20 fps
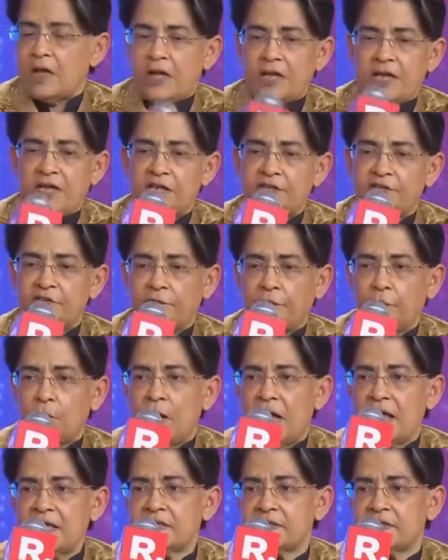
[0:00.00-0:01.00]
Yes, if you
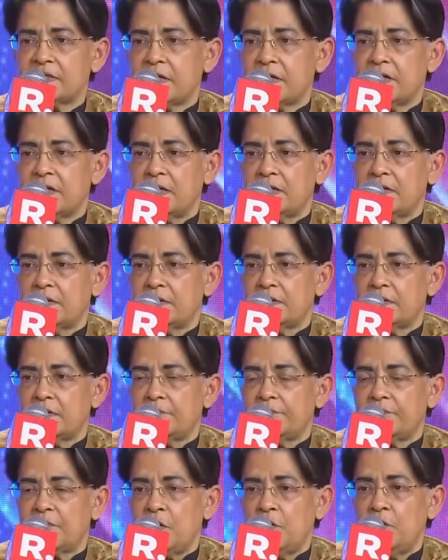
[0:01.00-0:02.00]
ask, uh,
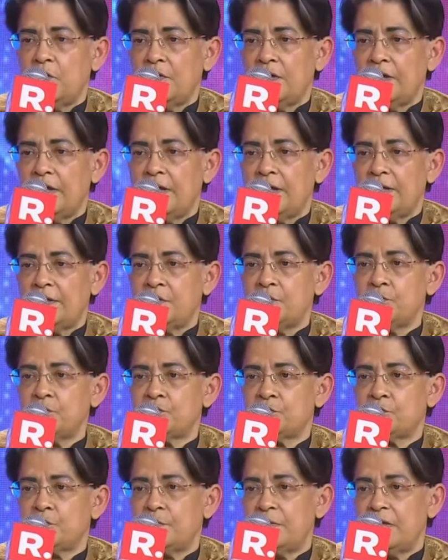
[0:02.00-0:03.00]
you know, it
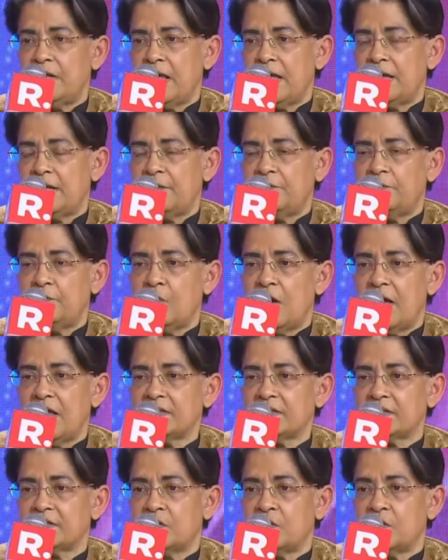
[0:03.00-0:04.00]
used to be like if you
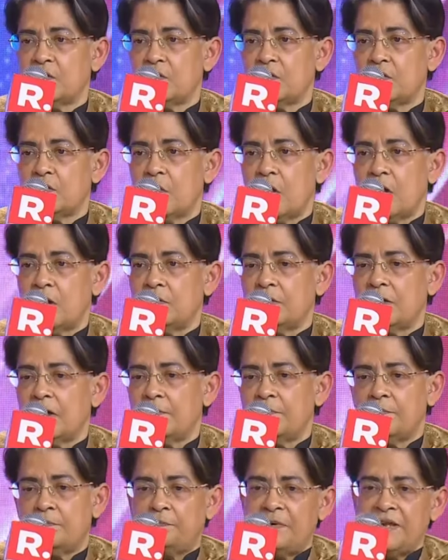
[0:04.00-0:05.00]
ask, uh,
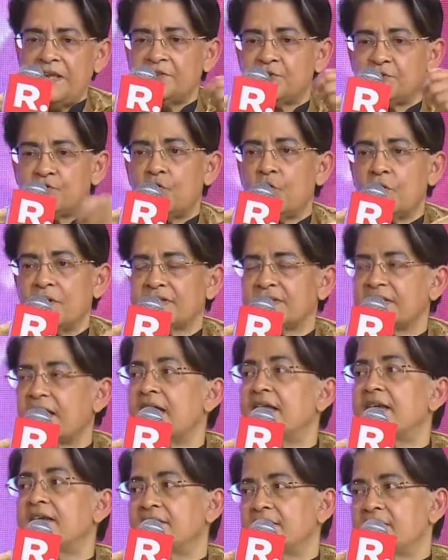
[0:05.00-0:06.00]
please draw a
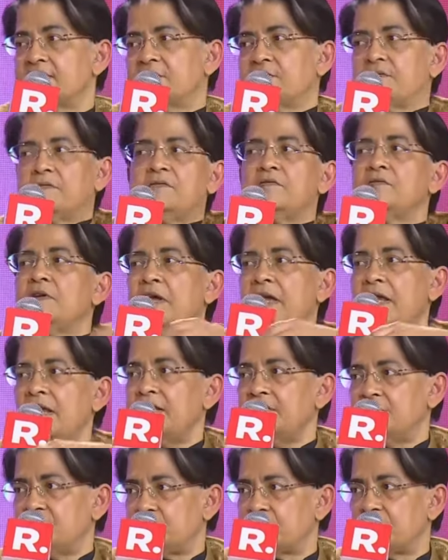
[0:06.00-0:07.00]
scientist to
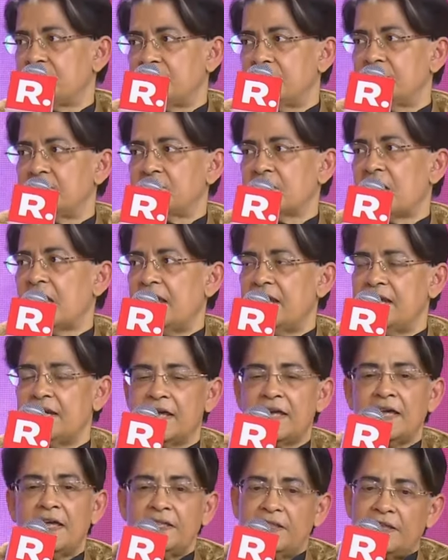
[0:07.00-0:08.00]
any ch uh, child,
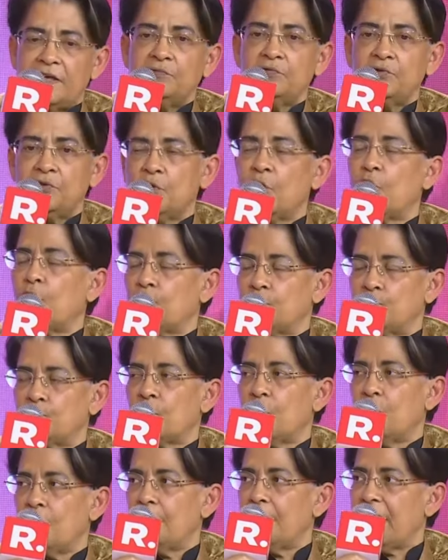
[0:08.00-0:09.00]
they would draw,
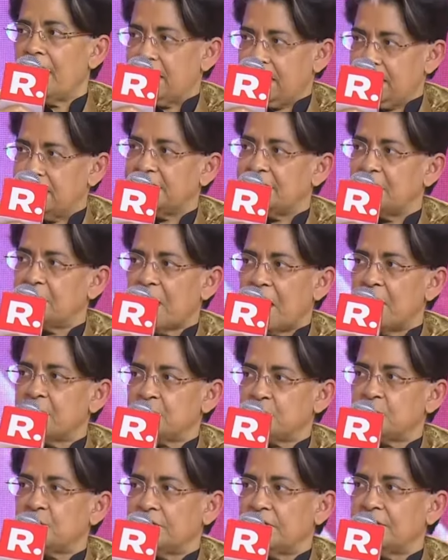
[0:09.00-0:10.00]
draw a man, and they, I'm
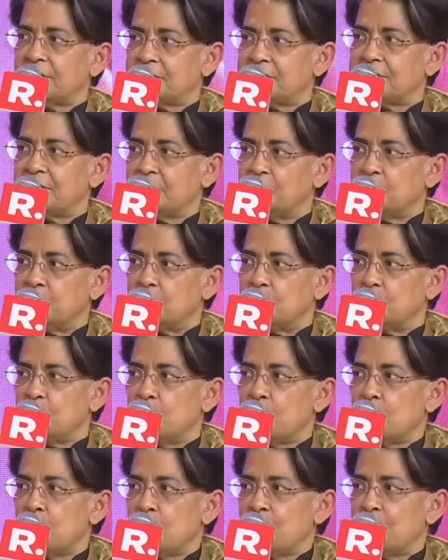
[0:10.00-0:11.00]
sure they still do.
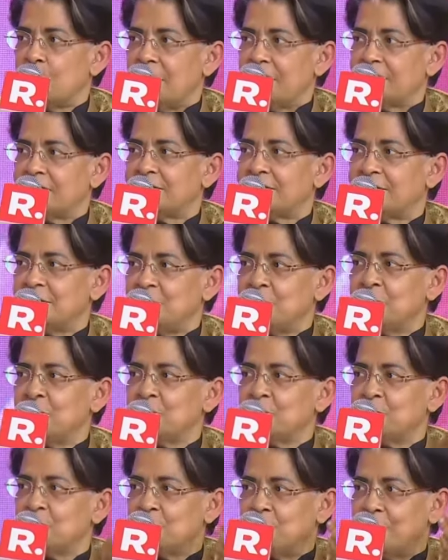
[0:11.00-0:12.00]
But, you know,
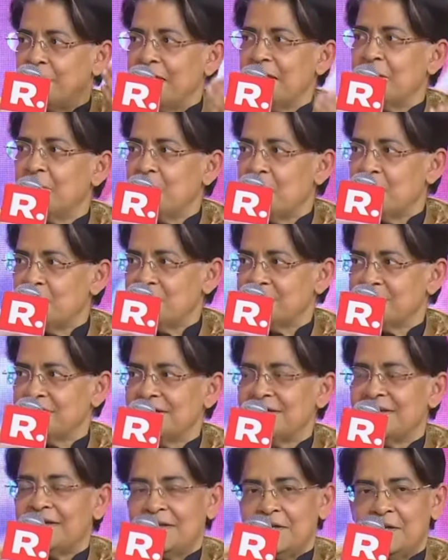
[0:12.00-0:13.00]
to bring about
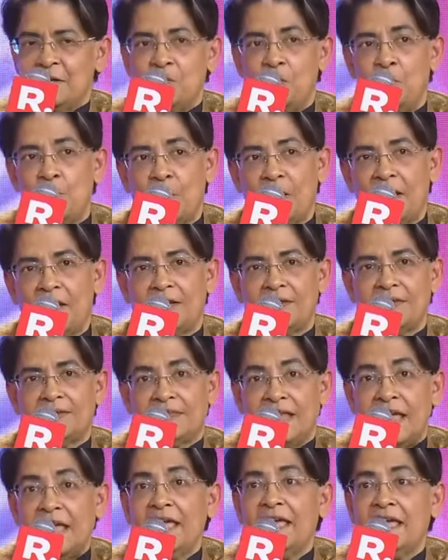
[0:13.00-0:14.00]
looking,
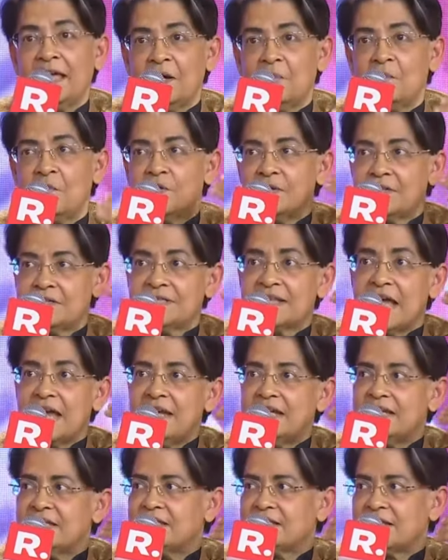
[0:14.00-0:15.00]
thinking about a
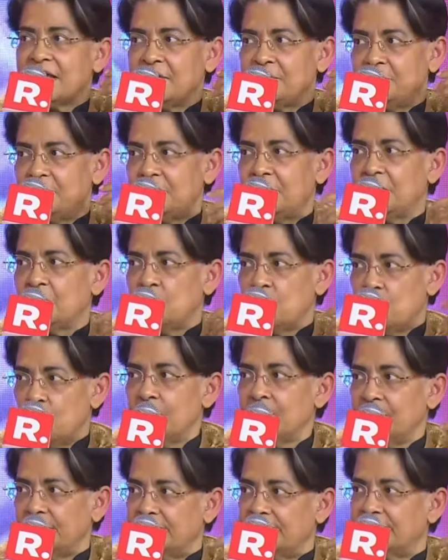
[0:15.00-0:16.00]
scientist can be a
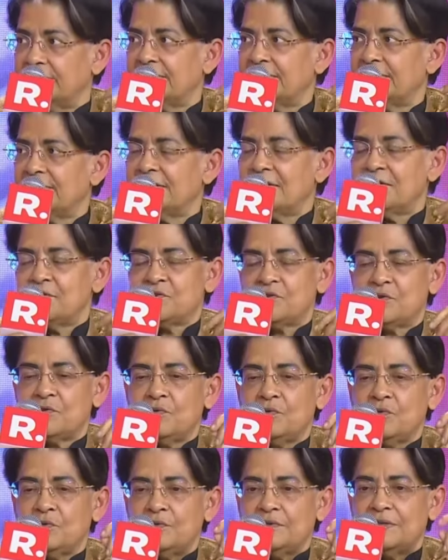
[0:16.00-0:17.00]
woman.
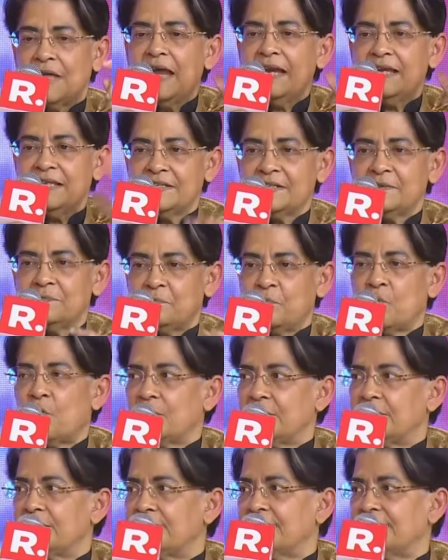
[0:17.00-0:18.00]
So that is
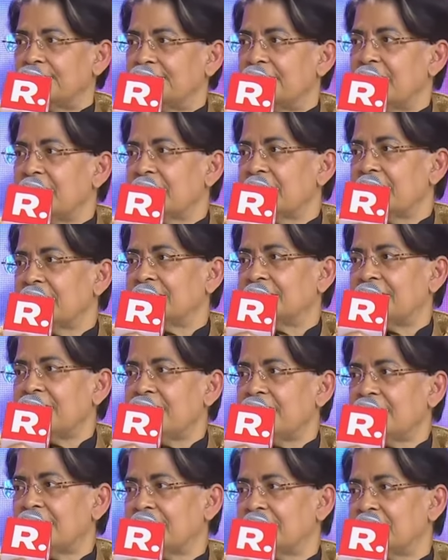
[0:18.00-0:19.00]
important, and that I
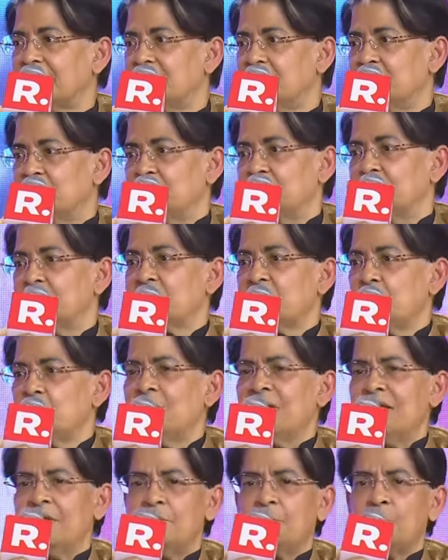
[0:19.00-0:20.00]
think uh,
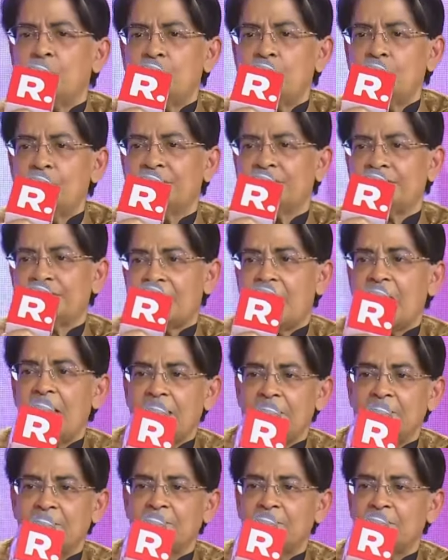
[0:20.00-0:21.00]
will improve with
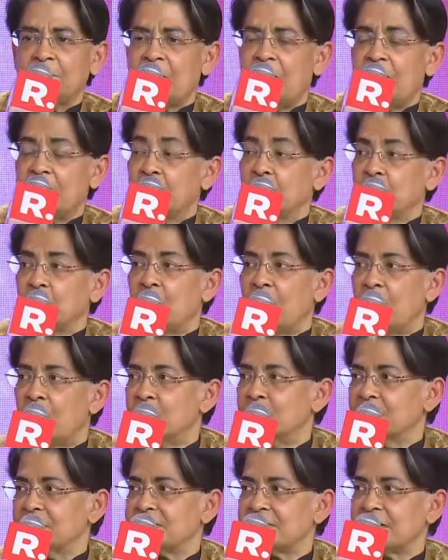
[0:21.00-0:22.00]
time. I don't know how
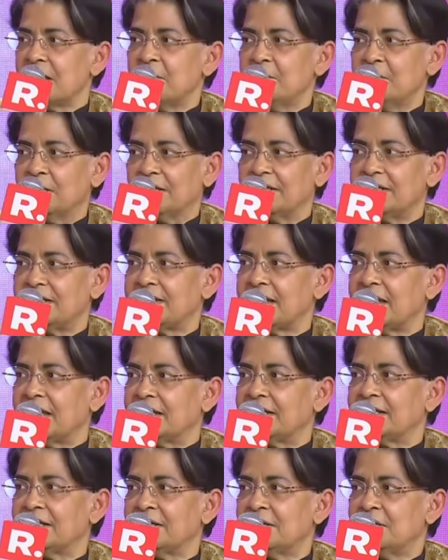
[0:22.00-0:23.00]
much time it will
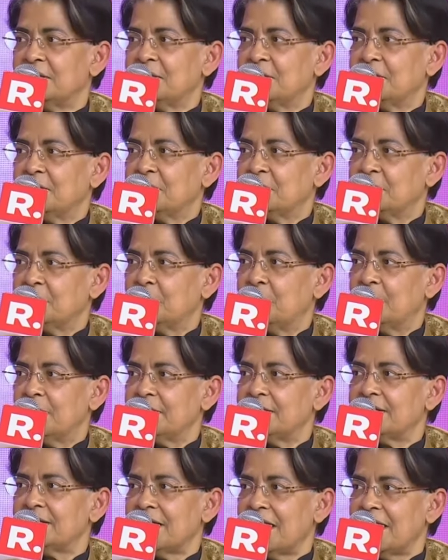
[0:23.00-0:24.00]
take,
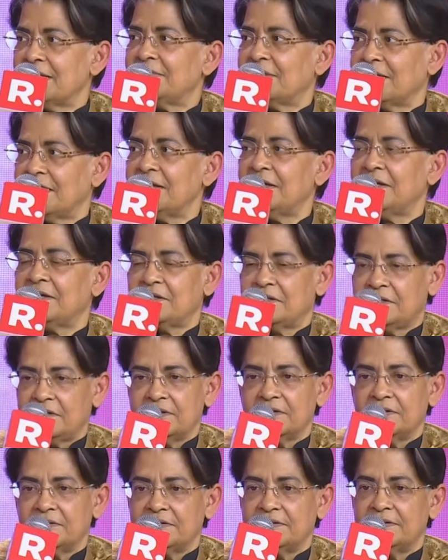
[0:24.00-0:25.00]
but I think
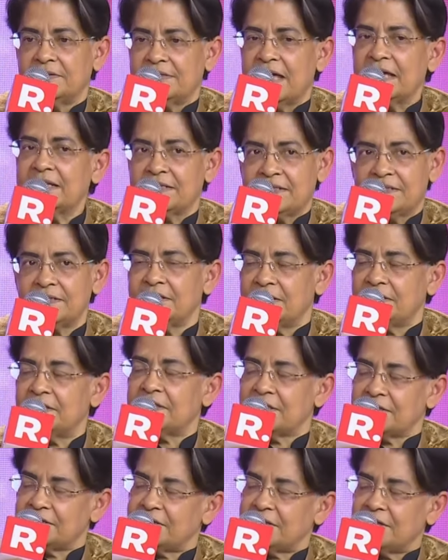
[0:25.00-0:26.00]
uh, that
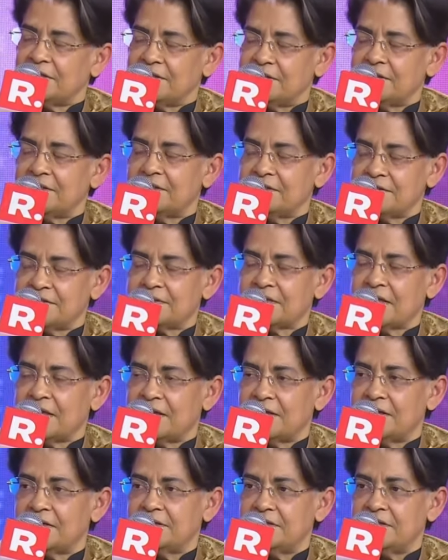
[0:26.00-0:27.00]

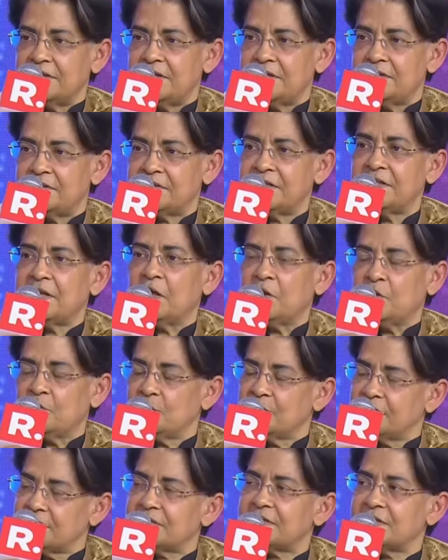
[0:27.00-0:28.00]
uh, the scenario
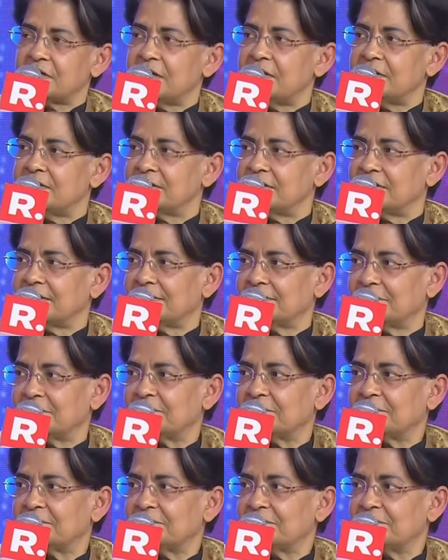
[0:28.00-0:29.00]
is changing.
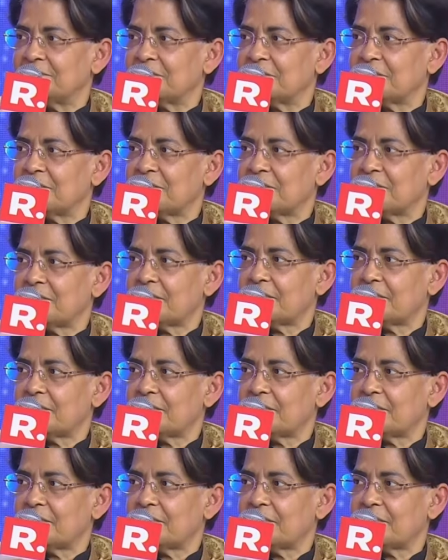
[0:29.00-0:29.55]
Right. And my